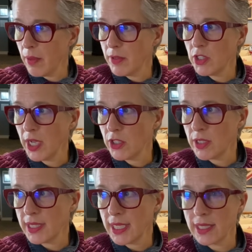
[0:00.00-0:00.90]
The change in
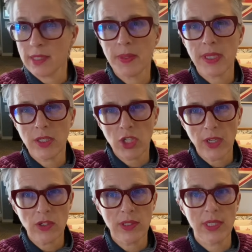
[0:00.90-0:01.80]
seasons, but the
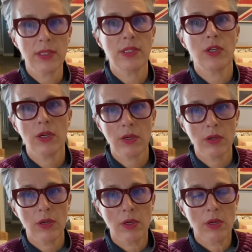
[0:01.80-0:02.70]
change in seasons here are
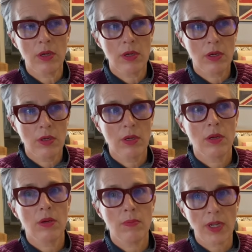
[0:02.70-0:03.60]

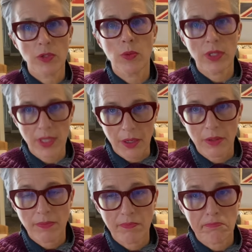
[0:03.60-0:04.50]
much more subtle,
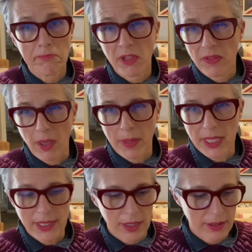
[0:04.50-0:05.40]
if that
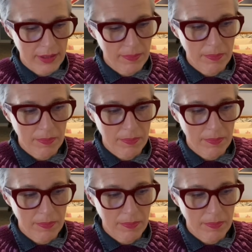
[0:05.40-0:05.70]
makes sense.